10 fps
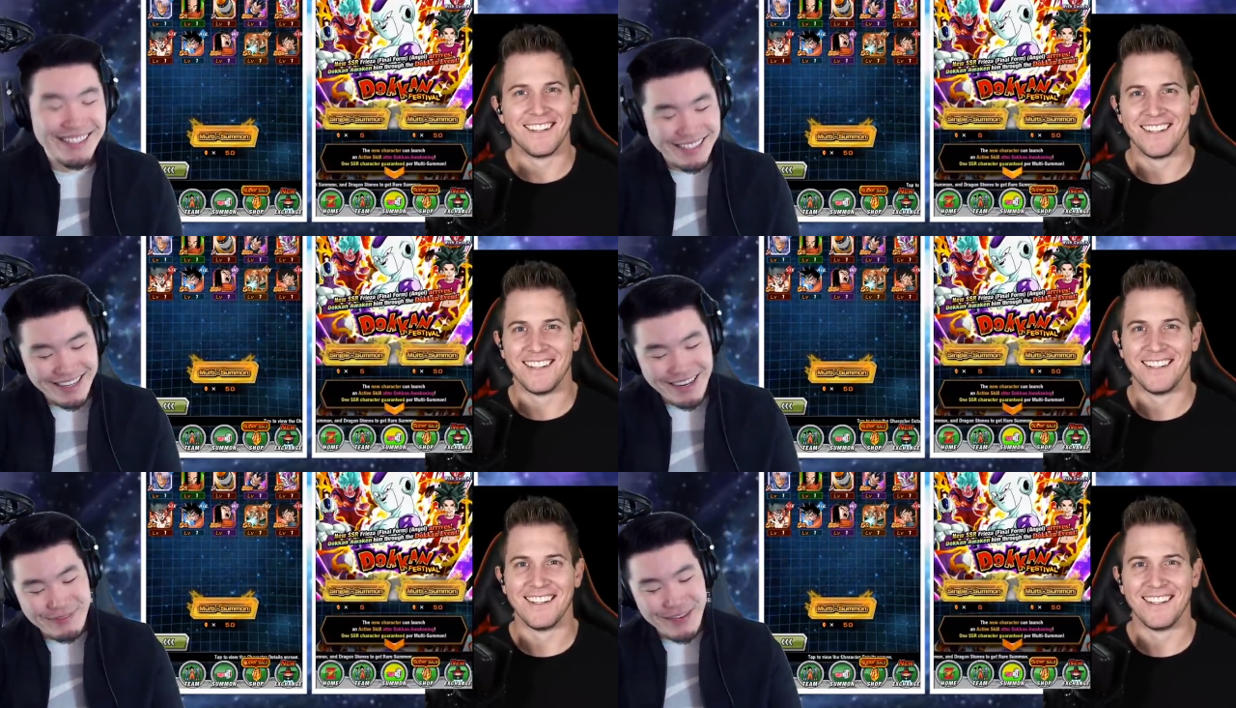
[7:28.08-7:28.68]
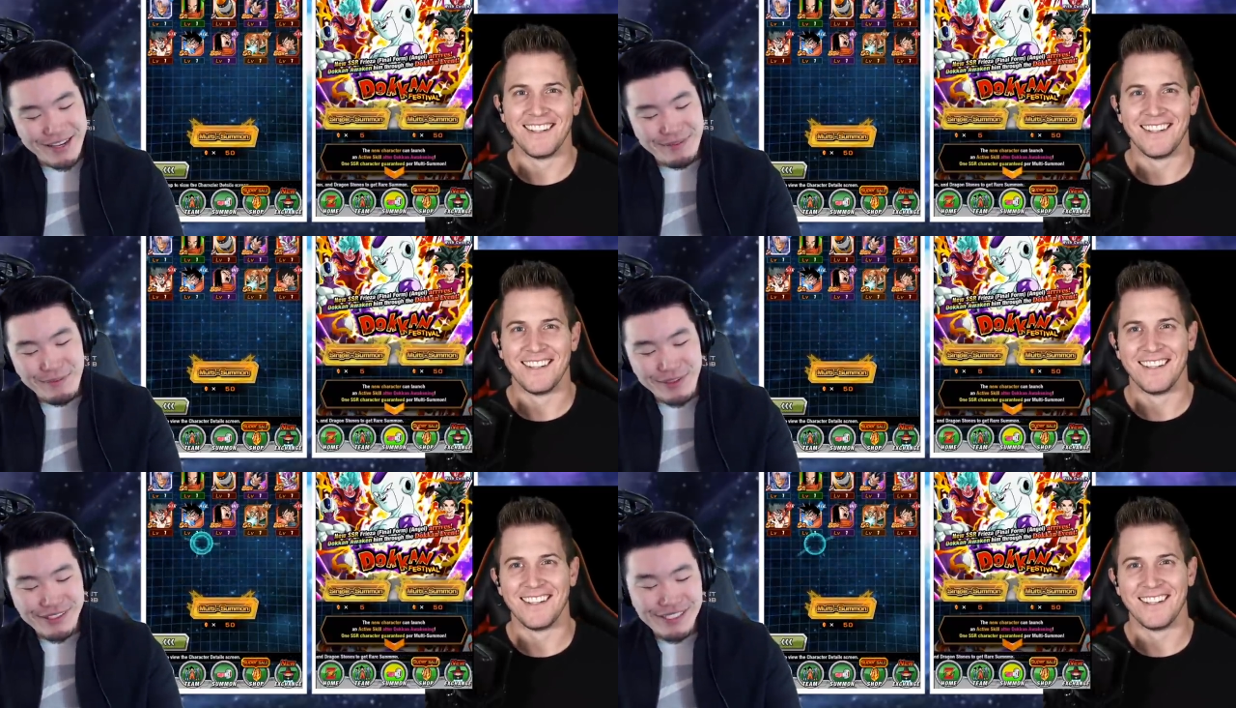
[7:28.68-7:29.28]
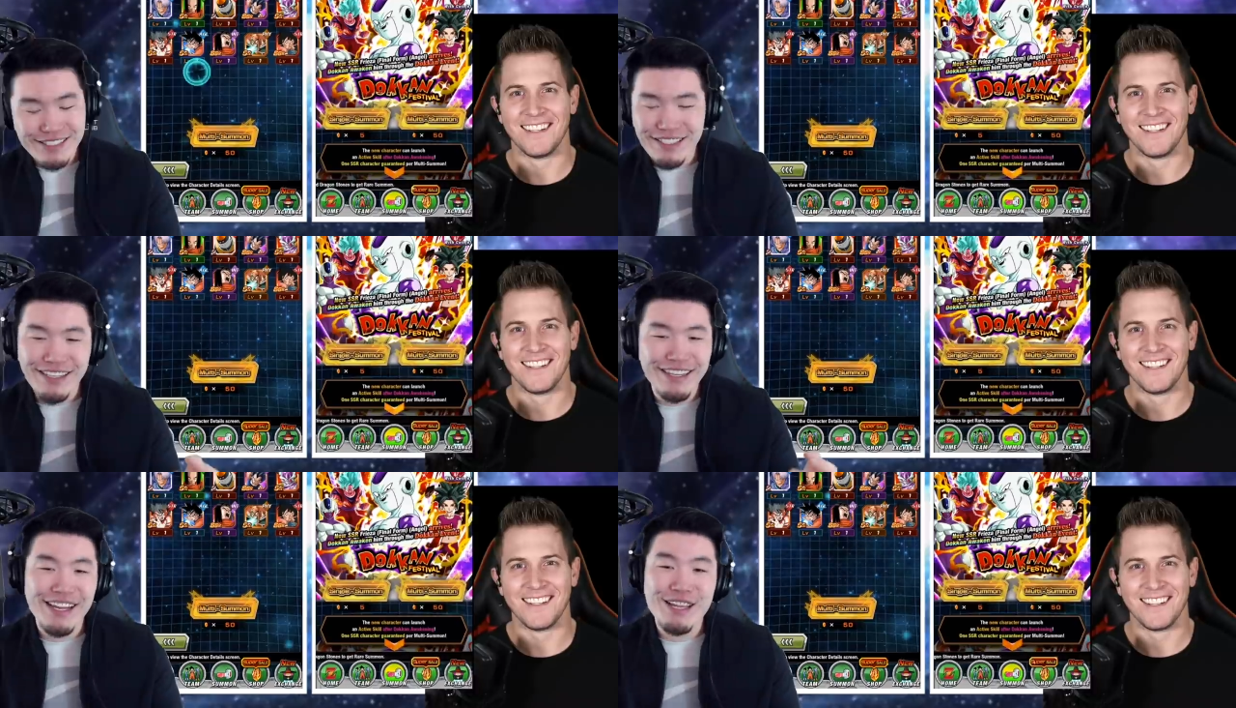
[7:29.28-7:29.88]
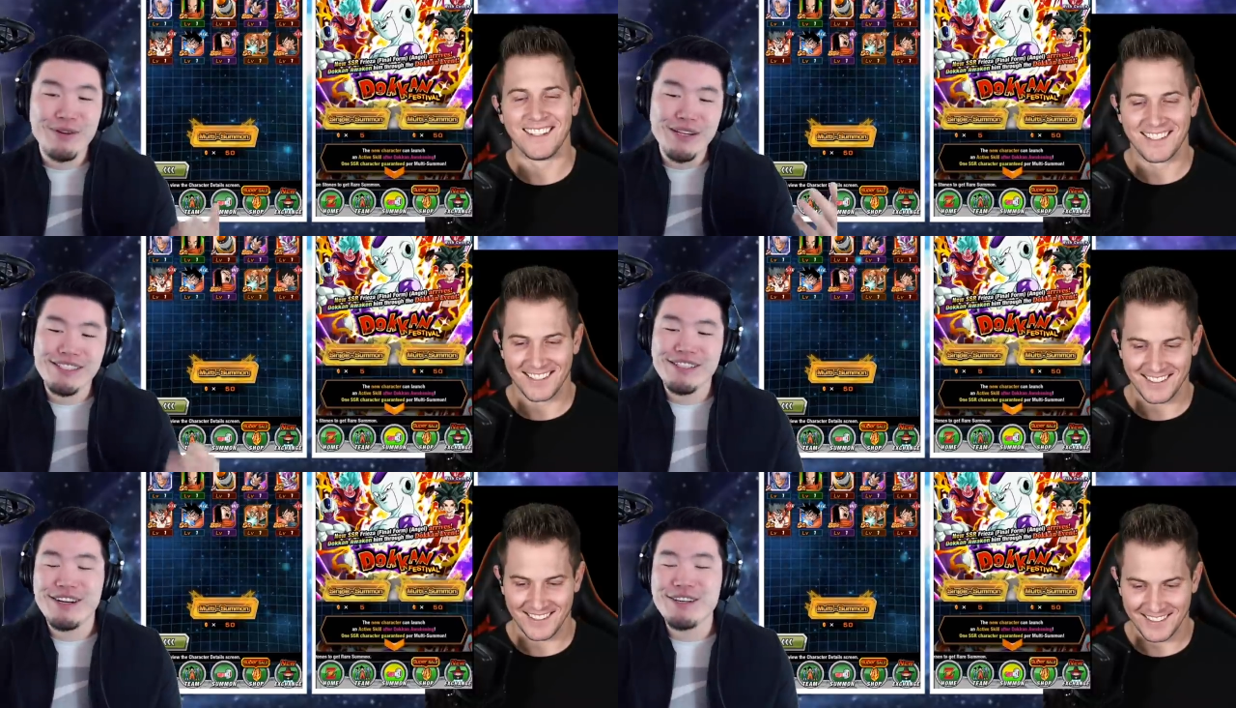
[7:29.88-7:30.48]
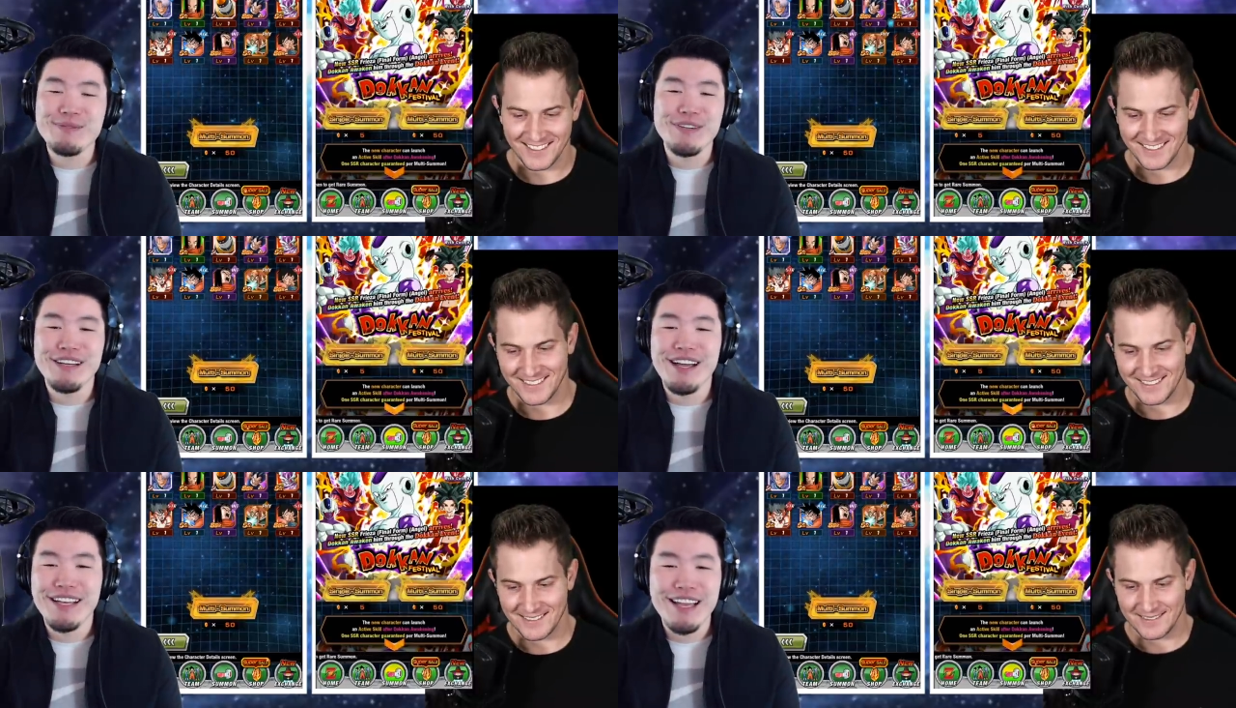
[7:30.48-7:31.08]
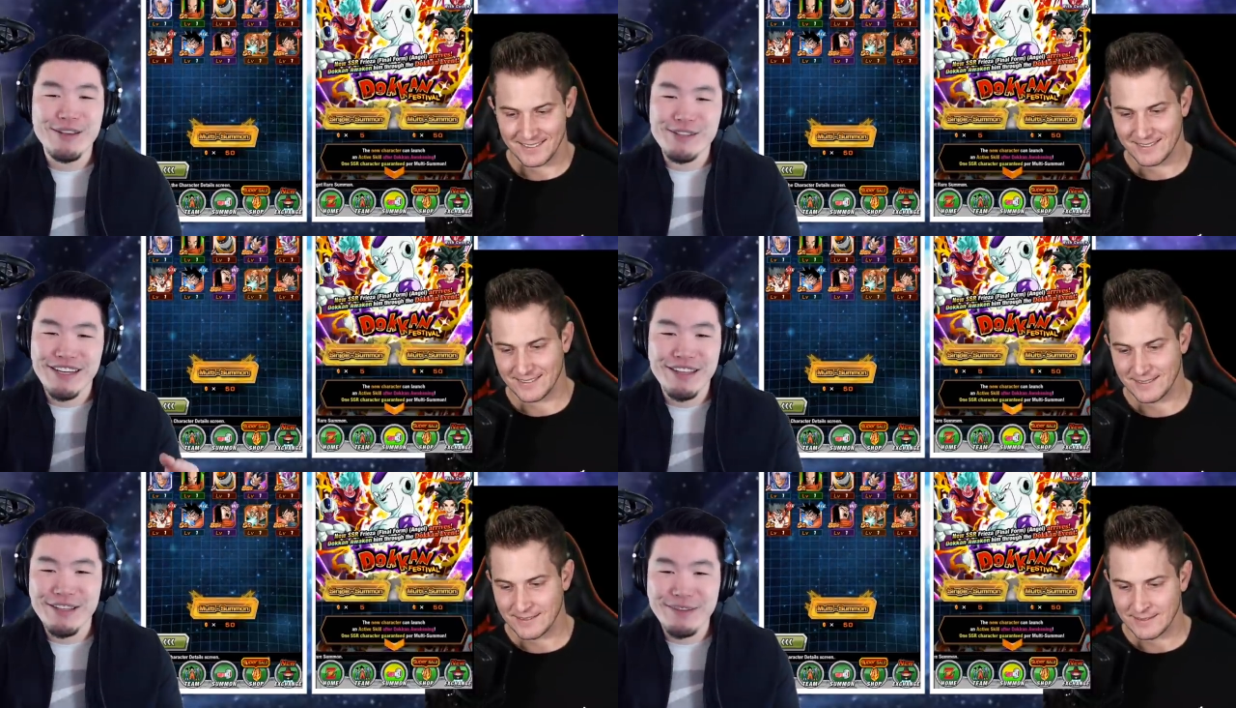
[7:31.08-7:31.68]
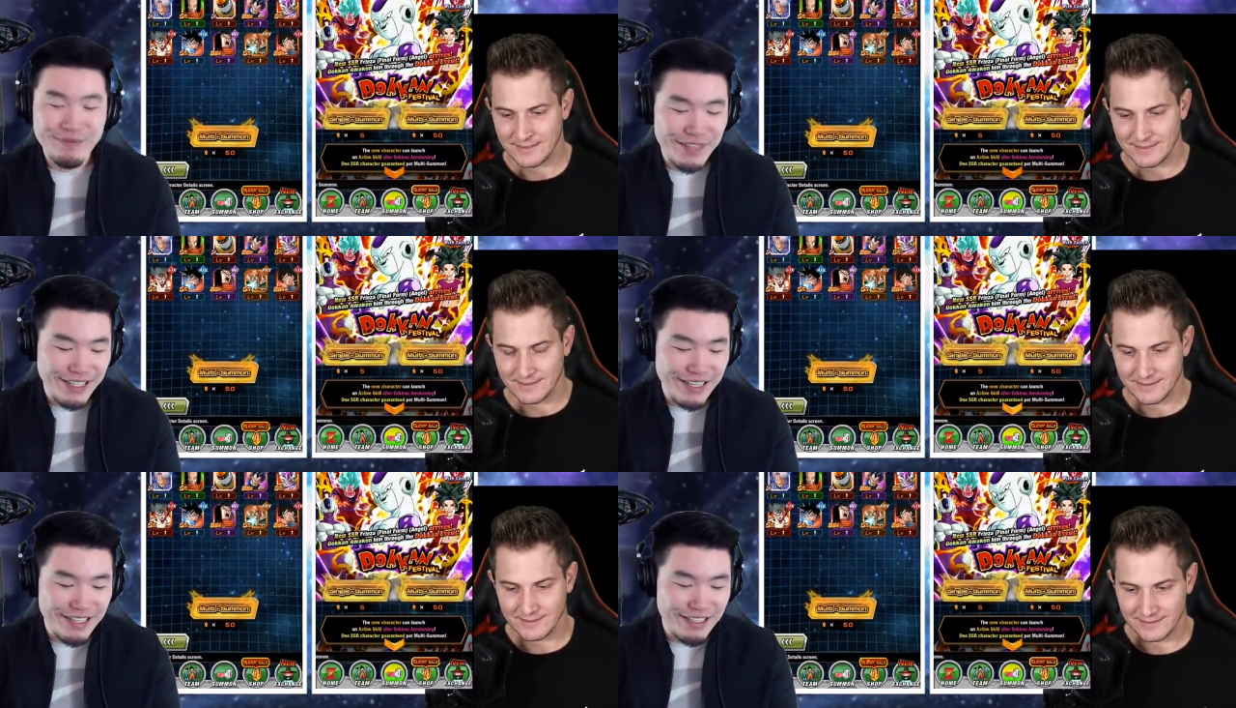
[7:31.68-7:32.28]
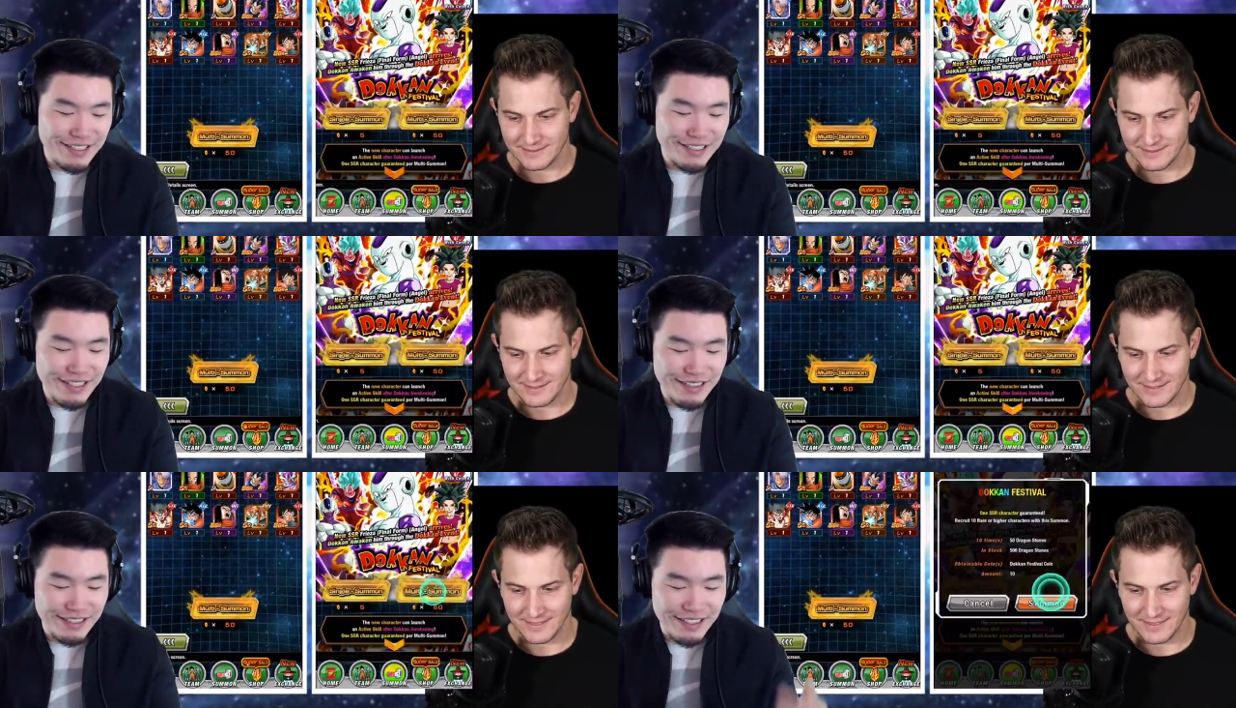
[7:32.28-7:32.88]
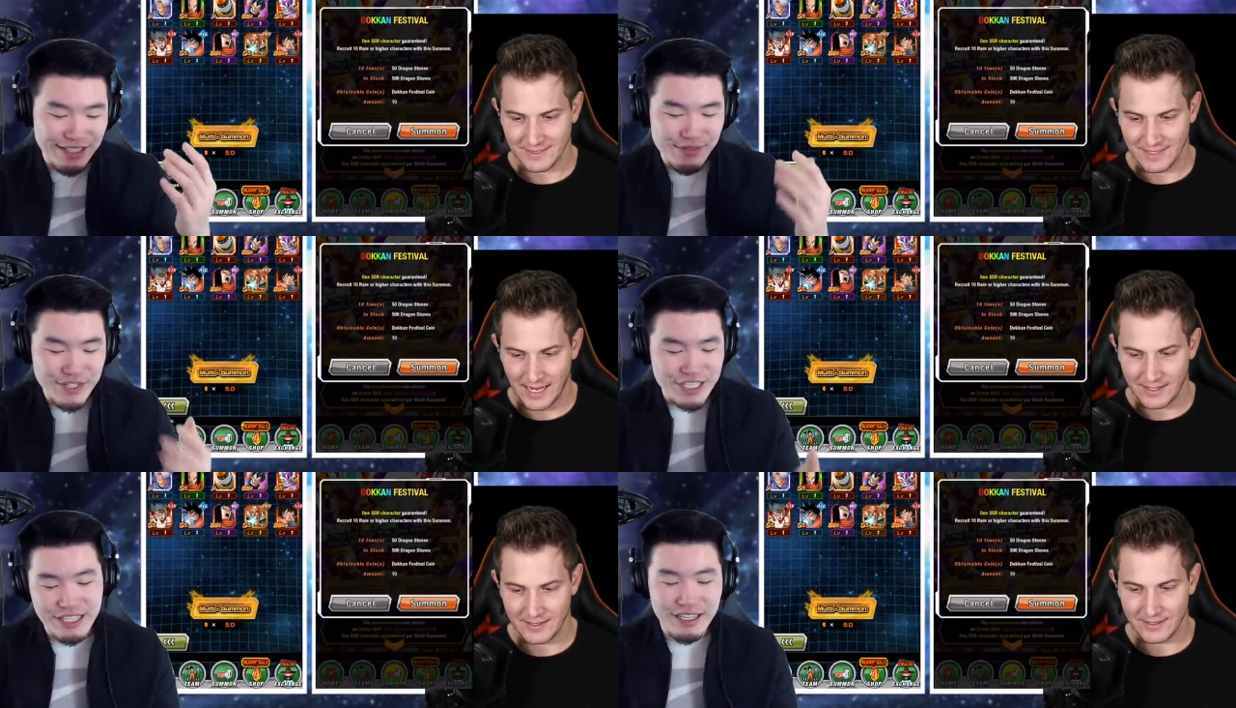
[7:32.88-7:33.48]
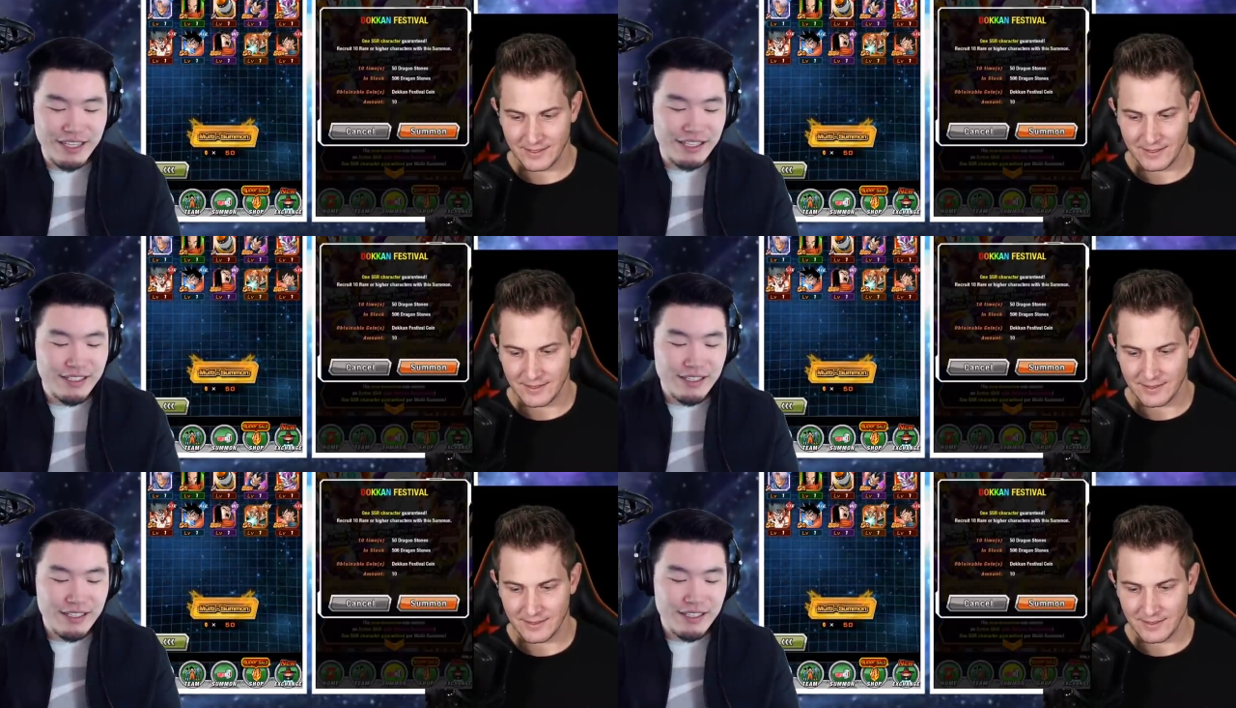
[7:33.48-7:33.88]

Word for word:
Speaker 1: all right, man. My multi's done. I got three SSRs, but I can't use any of them. I got uh, like an Int Vegeta.